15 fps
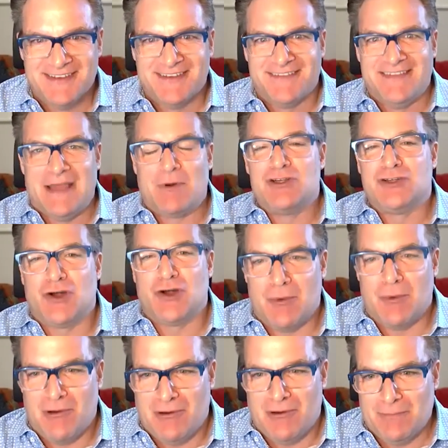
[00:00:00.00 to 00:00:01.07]
They were
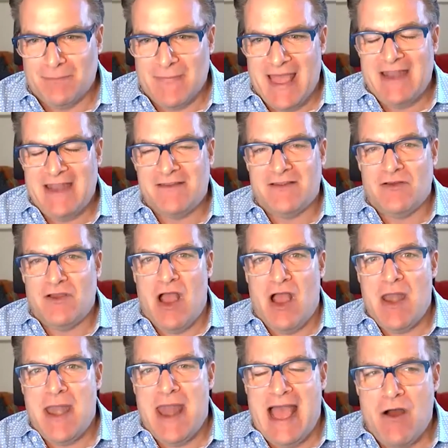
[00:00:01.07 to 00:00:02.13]
durable. And
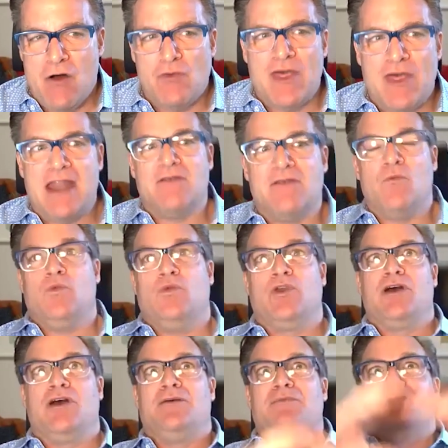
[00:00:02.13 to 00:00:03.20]
now that
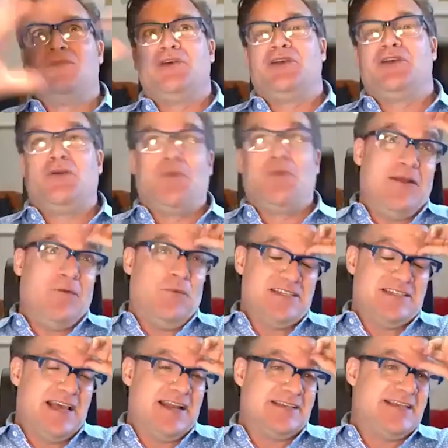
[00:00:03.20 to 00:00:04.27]
the, the great
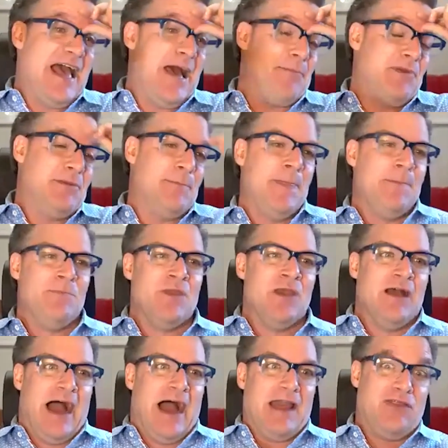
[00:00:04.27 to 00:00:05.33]
reset has happened,
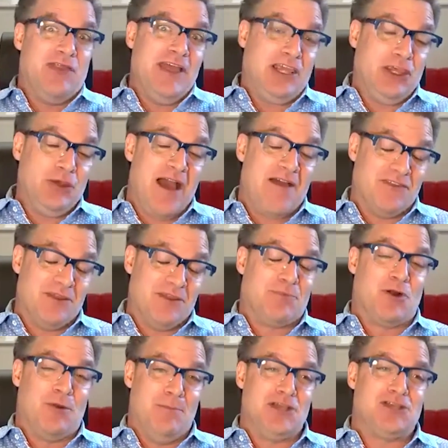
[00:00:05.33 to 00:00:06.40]
I think you have the
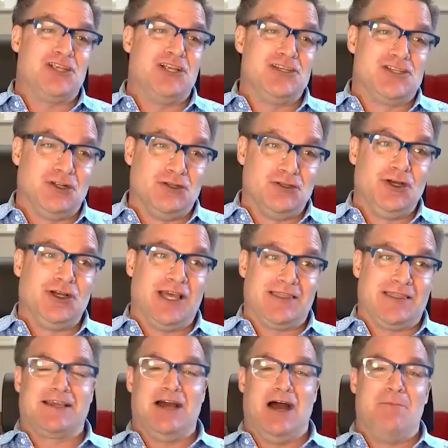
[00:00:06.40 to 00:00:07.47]
permission to look at
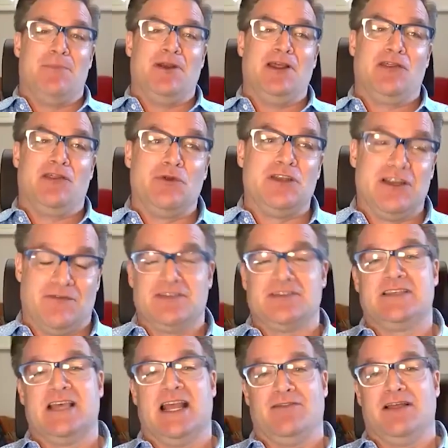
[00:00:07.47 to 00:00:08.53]
the company through a different
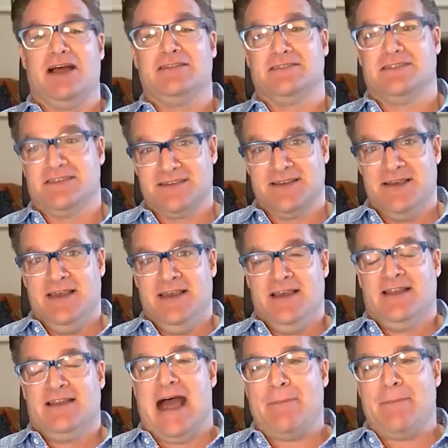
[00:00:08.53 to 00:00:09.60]
set of lenses.
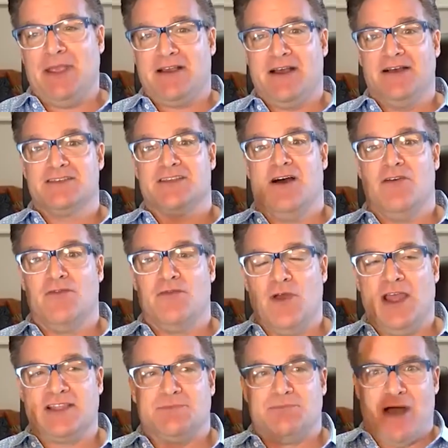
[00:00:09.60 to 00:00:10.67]
Not because of
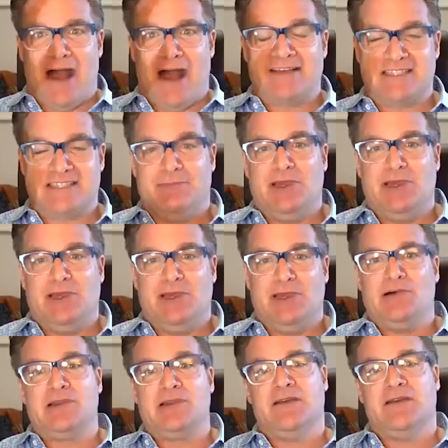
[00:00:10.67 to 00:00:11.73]
its
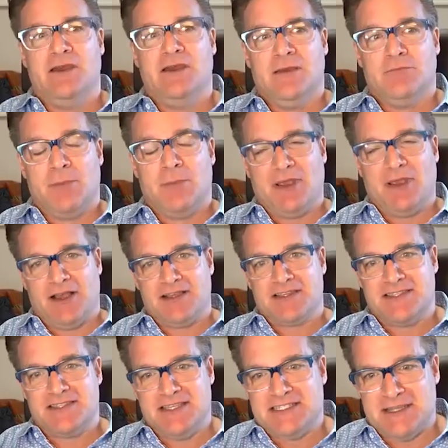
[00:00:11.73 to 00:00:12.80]
possibility, but
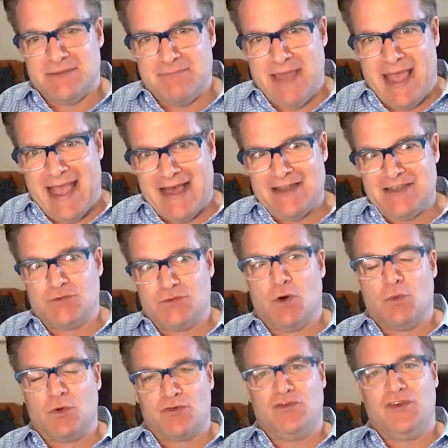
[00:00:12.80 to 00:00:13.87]
because the demand will
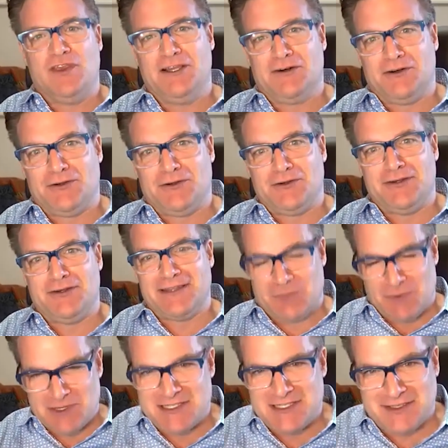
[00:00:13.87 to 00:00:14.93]
reveal the
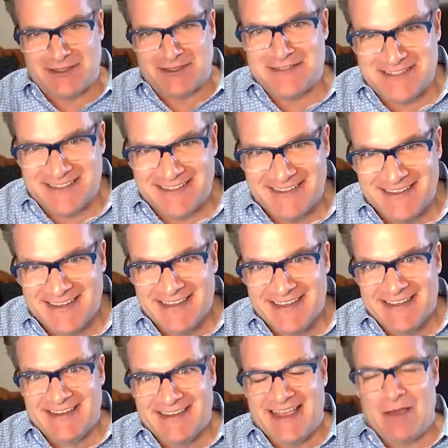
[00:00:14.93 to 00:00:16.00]
resiliency.
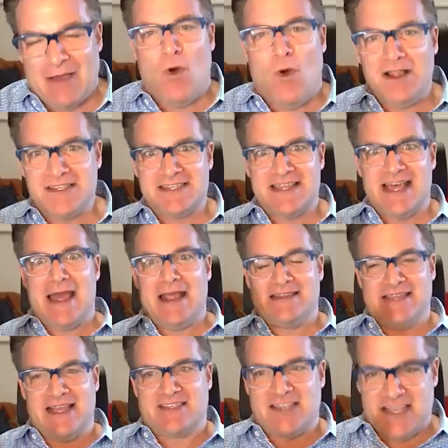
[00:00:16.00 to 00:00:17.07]
Yeah. And once that it's,
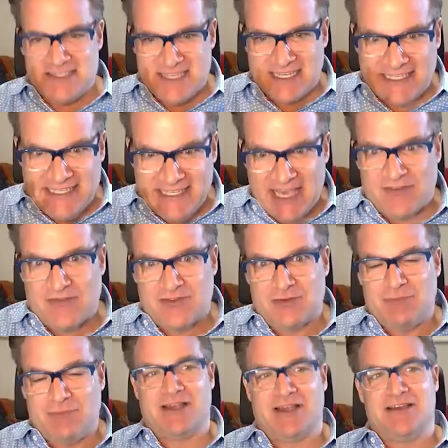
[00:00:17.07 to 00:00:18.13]
it's it's a gift
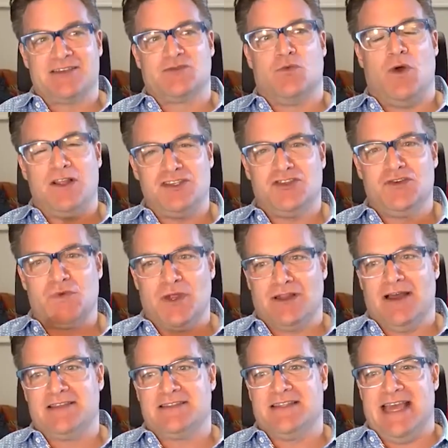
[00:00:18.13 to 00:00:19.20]
because once you
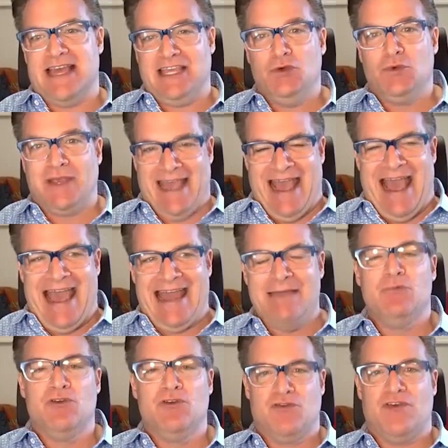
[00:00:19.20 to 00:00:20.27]
realize that you can
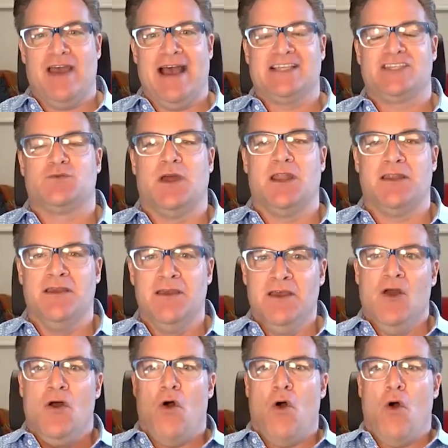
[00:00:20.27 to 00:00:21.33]
move fast when
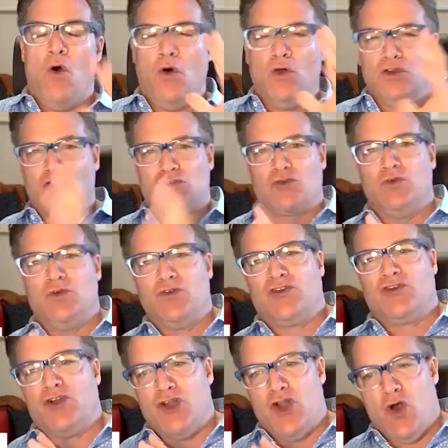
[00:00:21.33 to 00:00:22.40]
old truths
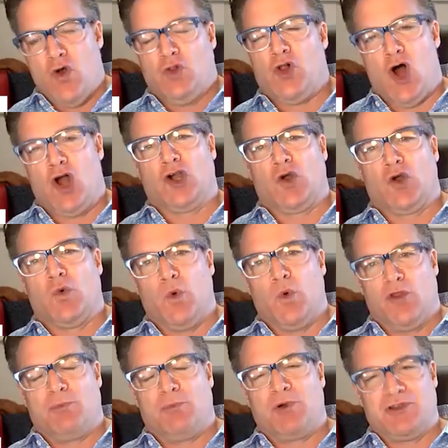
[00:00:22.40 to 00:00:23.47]
are no longer
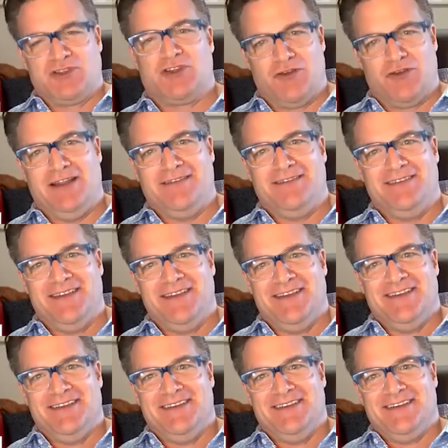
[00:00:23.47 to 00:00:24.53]
worth preserving,
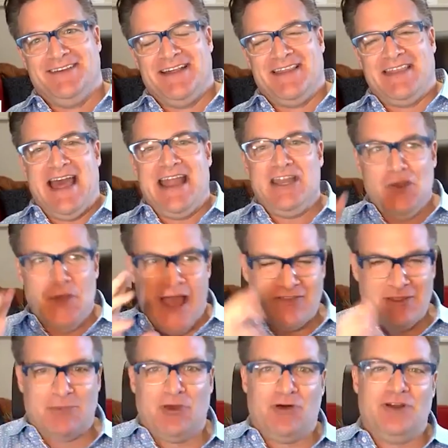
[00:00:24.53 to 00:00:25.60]
then you have the
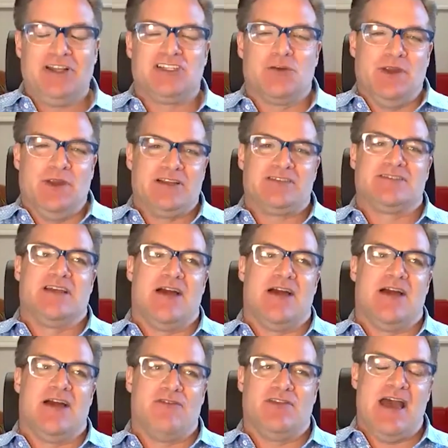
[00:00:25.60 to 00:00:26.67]
ability to rediscover
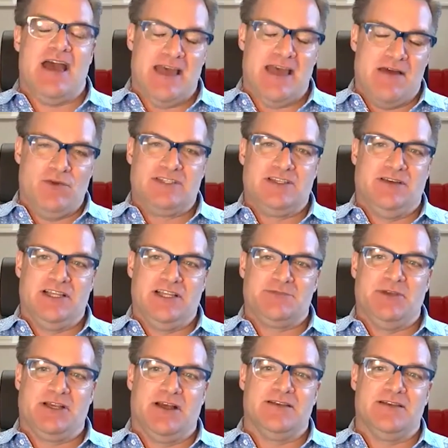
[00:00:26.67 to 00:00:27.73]
that that resilience
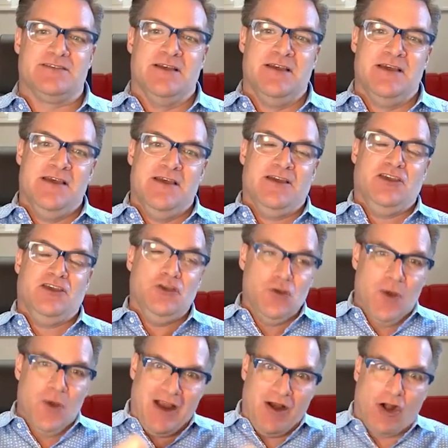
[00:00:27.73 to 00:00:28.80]
because
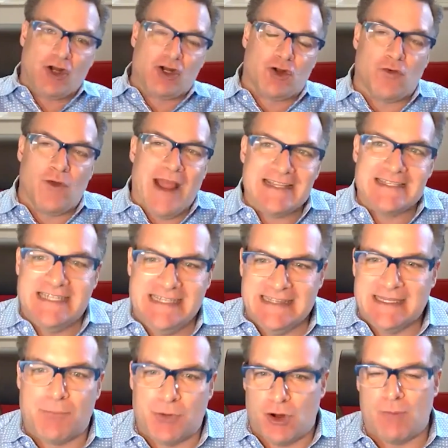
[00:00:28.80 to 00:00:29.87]
you are granting
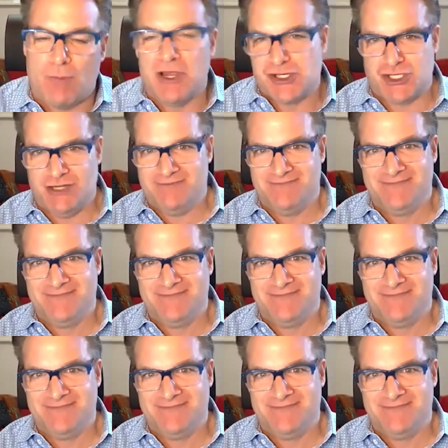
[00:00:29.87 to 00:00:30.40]
the permission.